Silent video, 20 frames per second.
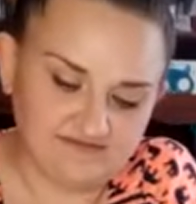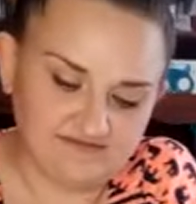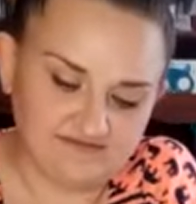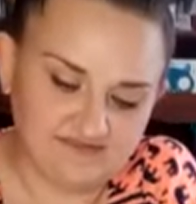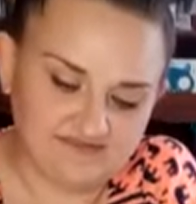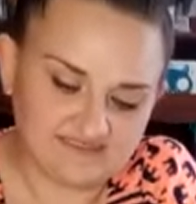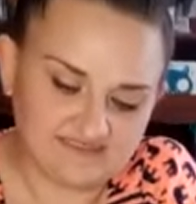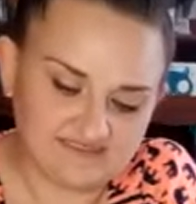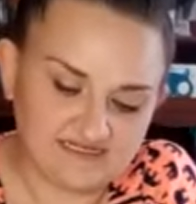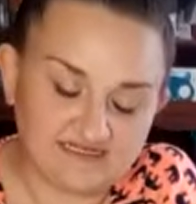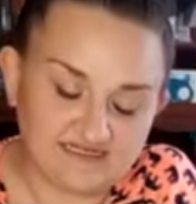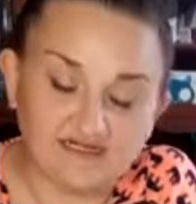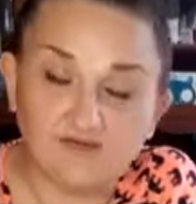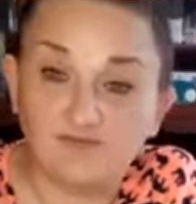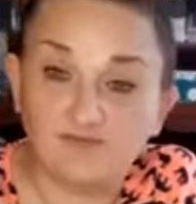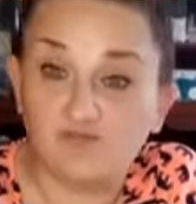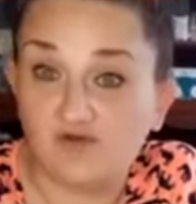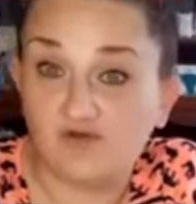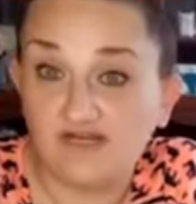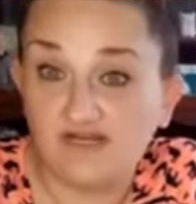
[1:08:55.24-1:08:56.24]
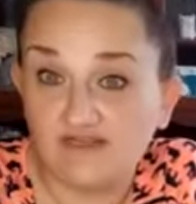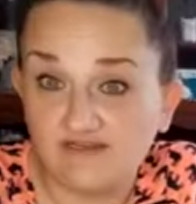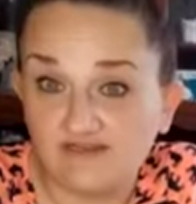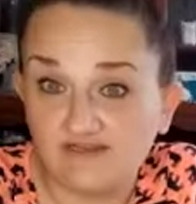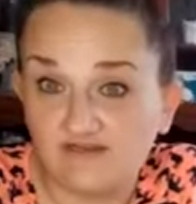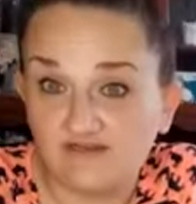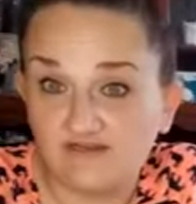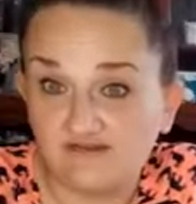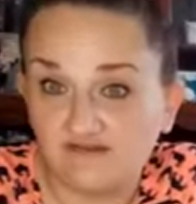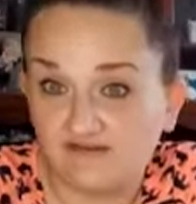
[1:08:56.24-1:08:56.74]
it's not gonna break
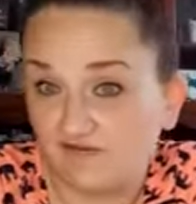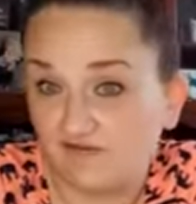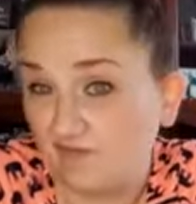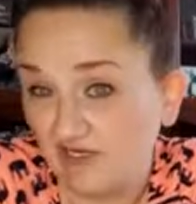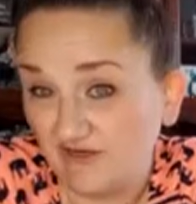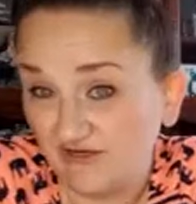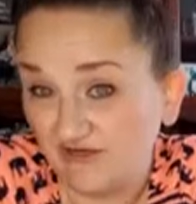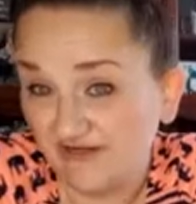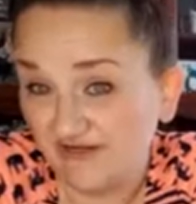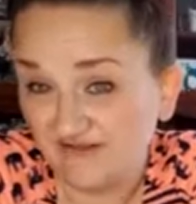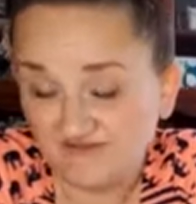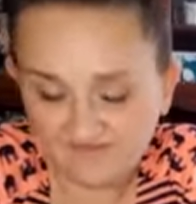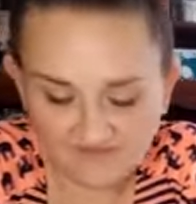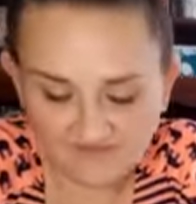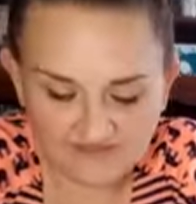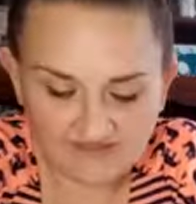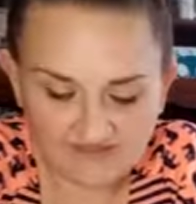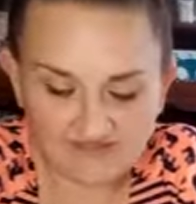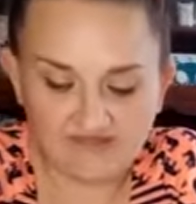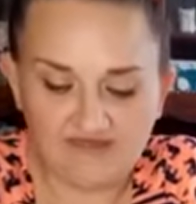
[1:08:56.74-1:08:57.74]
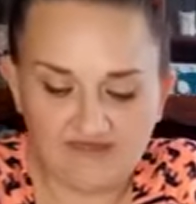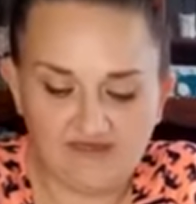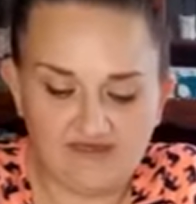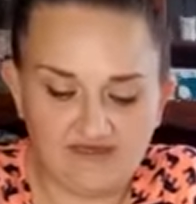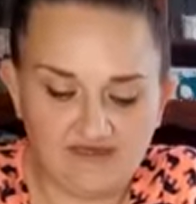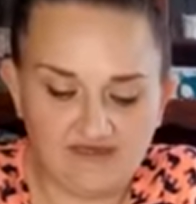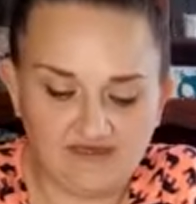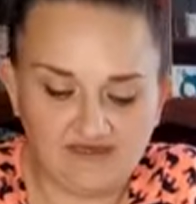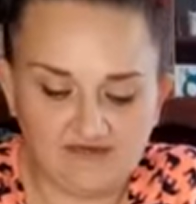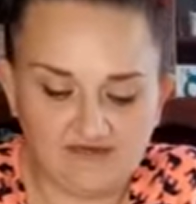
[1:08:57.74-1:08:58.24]
your bearing,
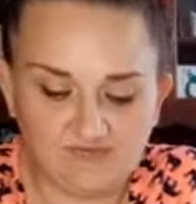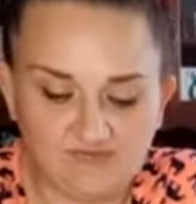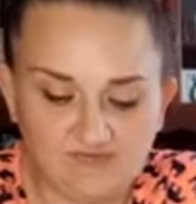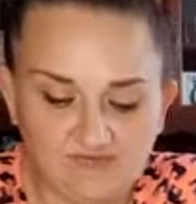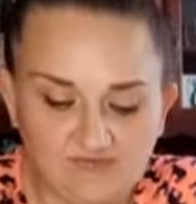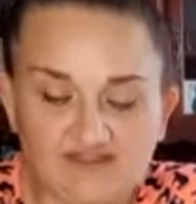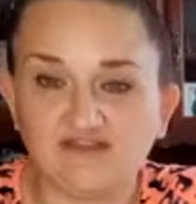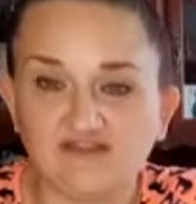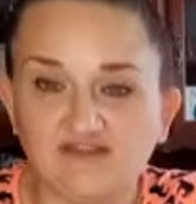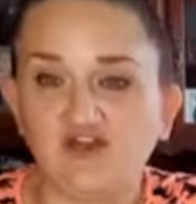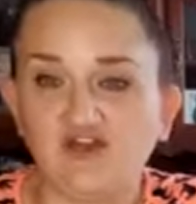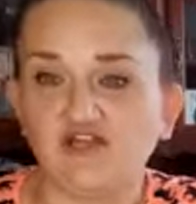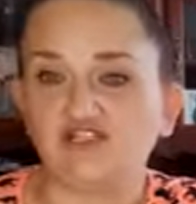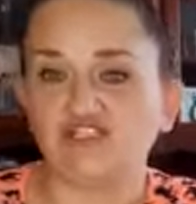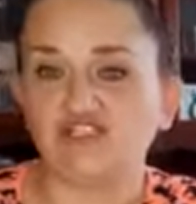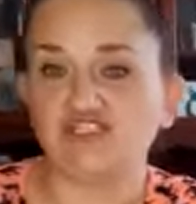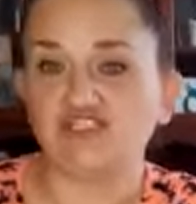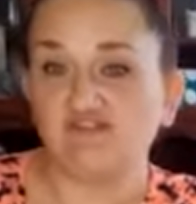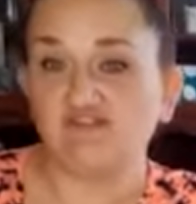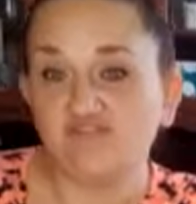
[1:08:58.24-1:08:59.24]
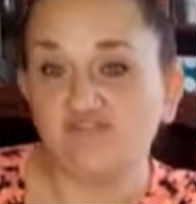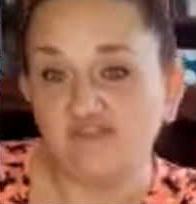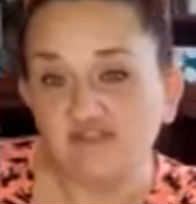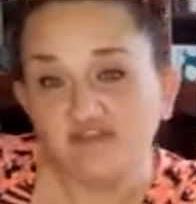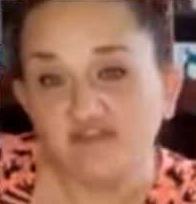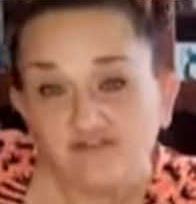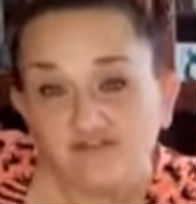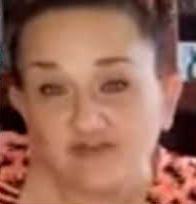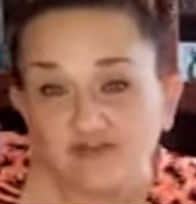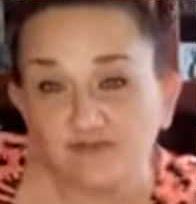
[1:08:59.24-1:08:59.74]
but the longevity
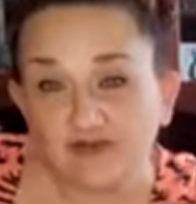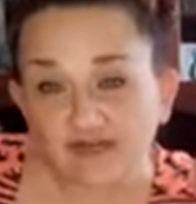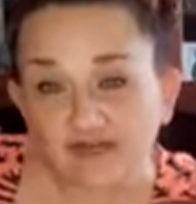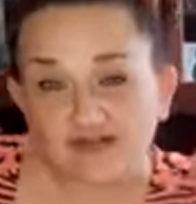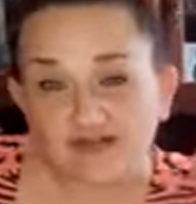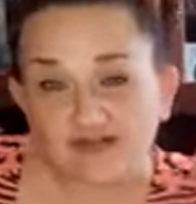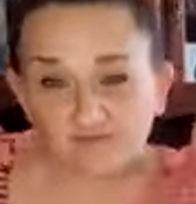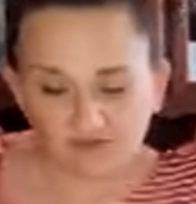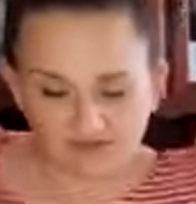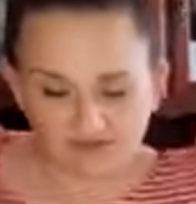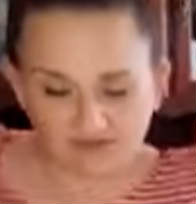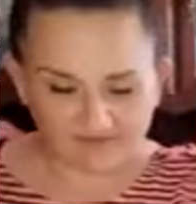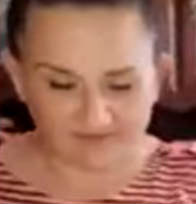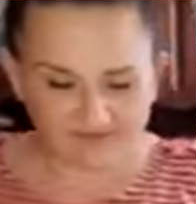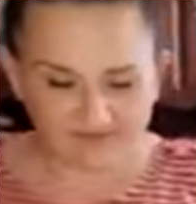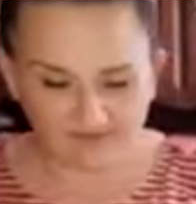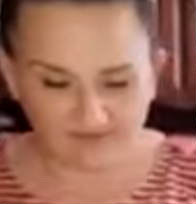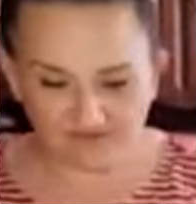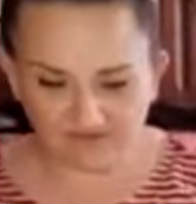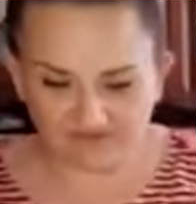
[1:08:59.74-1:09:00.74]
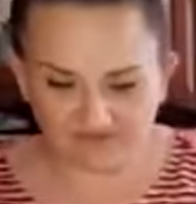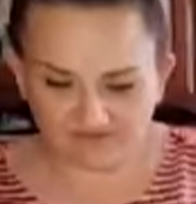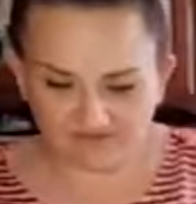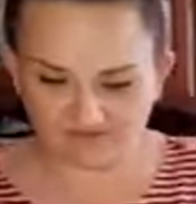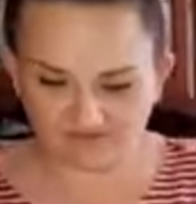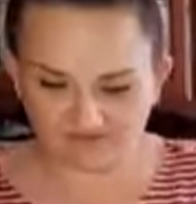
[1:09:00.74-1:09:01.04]
of your bearing probably wouldn't